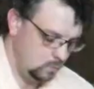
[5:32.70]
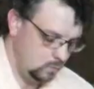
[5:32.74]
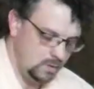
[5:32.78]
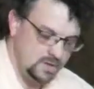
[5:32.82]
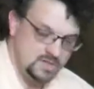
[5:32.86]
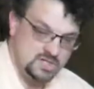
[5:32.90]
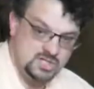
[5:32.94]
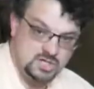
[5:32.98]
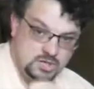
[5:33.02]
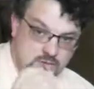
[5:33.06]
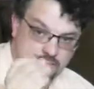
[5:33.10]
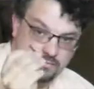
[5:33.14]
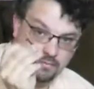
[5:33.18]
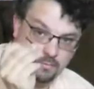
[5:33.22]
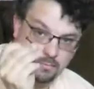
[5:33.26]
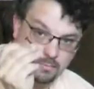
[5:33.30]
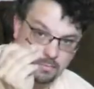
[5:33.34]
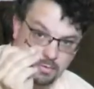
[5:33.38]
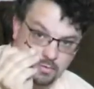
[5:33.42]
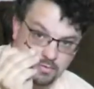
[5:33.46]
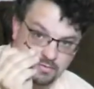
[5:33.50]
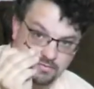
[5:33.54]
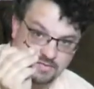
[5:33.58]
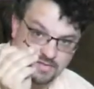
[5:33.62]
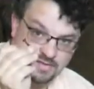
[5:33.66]
Once you've
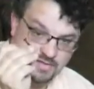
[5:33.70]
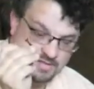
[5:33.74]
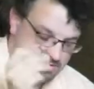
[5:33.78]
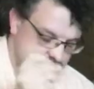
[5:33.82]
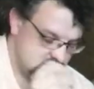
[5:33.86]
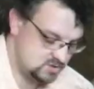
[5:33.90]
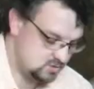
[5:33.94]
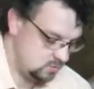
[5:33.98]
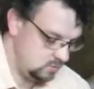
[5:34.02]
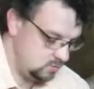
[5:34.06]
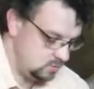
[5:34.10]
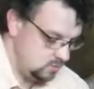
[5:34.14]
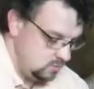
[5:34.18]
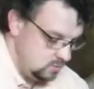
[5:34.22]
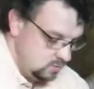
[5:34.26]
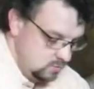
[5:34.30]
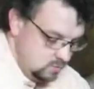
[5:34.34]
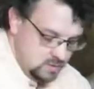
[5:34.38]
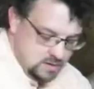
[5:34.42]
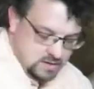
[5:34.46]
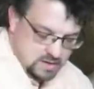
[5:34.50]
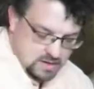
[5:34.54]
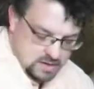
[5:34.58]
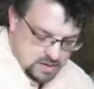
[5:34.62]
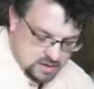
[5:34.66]
removed this
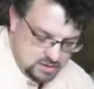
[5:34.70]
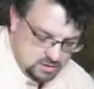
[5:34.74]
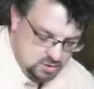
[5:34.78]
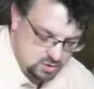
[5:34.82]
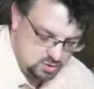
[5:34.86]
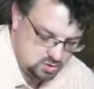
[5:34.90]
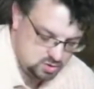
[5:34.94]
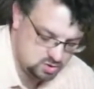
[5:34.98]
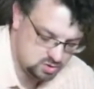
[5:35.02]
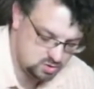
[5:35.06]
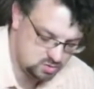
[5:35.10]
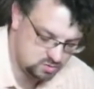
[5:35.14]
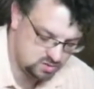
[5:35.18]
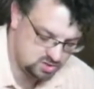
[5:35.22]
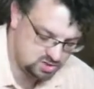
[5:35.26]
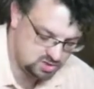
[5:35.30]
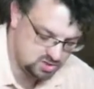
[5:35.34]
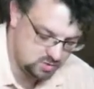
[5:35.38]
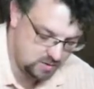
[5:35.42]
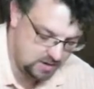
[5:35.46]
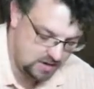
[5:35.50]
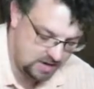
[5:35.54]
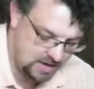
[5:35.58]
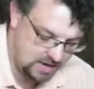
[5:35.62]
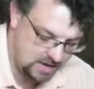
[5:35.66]
screw and you're sure that
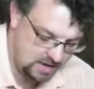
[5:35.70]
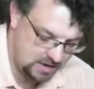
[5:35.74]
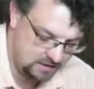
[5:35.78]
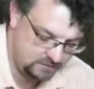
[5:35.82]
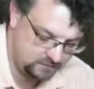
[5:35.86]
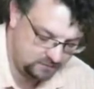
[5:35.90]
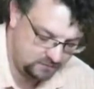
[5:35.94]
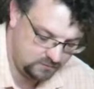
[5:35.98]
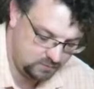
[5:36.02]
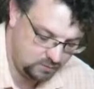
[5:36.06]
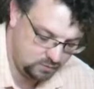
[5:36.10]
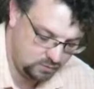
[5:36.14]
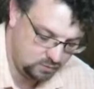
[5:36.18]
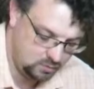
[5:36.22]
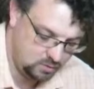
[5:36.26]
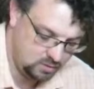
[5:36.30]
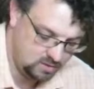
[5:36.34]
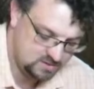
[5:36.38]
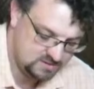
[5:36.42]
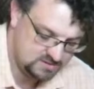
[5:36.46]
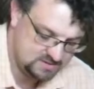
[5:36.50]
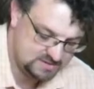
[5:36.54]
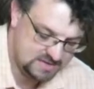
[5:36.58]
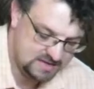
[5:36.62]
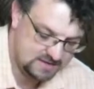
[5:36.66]
you have your
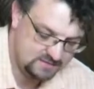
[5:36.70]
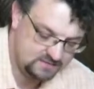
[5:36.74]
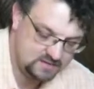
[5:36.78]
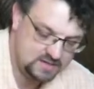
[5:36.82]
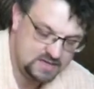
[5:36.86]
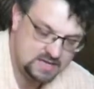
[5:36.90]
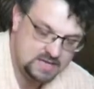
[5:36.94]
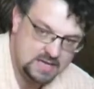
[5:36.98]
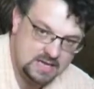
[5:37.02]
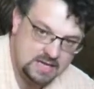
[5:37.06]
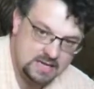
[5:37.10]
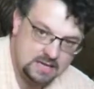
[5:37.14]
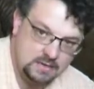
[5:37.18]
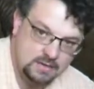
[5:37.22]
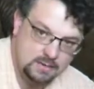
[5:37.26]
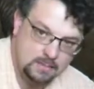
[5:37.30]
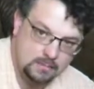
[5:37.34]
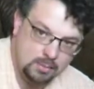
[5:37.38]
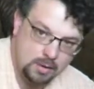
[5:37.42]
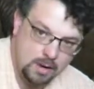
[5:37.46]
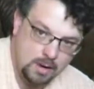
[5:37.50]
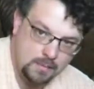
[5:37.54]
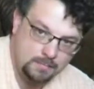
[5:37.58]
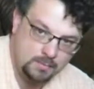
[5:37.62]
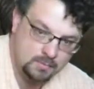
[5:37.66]
safety in the
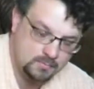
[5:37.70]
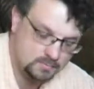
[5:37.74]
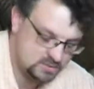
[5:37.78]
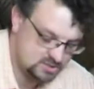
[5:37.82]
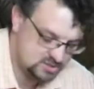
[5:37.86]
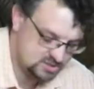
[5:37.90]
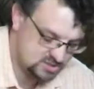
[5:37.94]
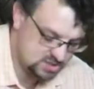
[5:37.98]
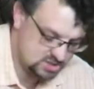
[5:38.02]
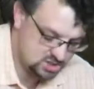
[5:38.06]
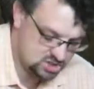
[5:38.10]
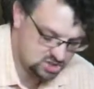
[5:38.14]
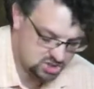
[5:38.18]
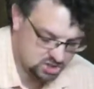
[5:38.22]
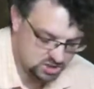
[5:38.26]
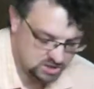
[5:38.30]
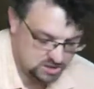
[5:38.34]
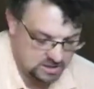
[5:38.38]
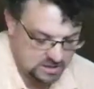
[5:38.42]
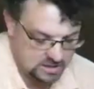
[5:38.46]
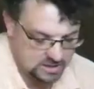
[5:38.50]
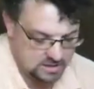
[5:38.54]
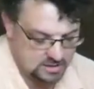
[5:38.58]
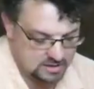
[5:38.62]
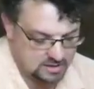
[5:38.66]
proper
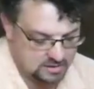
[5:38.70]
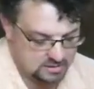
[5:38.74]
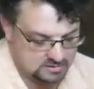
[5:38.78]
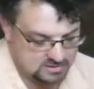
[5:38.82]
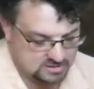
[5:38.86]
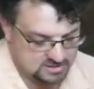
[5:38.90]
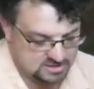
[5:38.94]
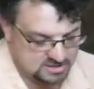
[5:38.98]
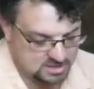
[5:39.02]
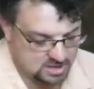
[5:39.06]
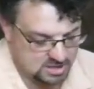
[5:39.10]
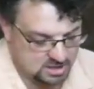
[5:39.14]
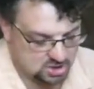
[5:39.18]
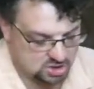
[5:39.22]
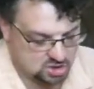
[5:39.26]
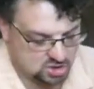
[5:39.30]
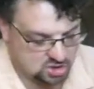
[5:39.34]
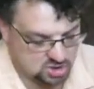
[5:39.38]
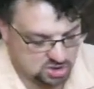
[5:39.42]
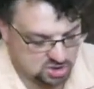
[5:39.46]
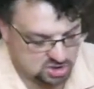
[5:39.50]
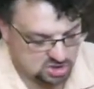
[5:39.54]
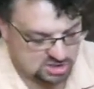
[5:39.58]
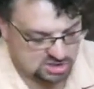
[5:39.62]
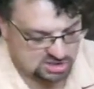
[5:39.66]
position, the stock
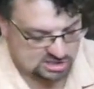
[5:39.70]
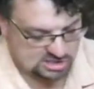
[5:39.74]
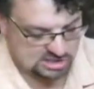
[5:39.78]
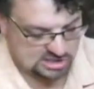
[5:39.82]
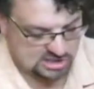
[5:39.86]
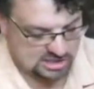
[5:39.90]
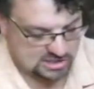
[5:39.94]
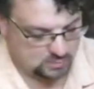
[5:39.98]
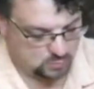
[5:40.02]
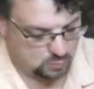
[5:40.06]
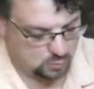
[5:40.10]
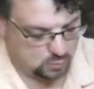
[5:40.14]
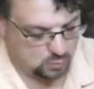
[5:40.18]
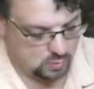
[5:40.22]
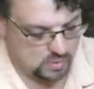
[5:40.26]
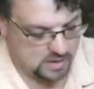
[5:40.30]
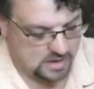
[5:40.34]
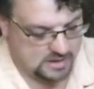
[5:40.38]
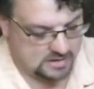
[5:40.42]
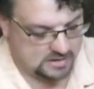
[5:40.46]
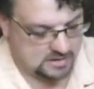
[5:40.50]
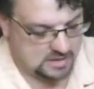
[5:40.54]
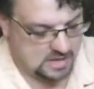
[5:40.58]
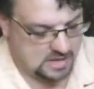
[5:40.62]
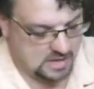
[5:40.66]
should just slide
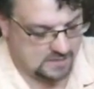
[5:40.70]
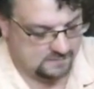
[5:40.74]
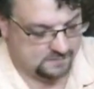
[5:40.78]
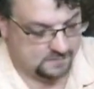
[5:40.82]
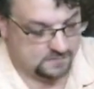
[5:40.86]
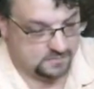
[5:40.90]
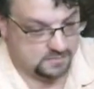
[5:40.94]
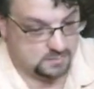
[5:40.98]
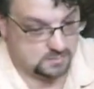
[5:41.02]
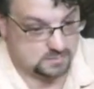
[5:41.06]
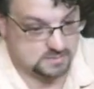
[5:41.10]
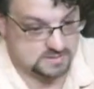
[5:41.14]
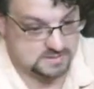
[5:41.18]
right off of the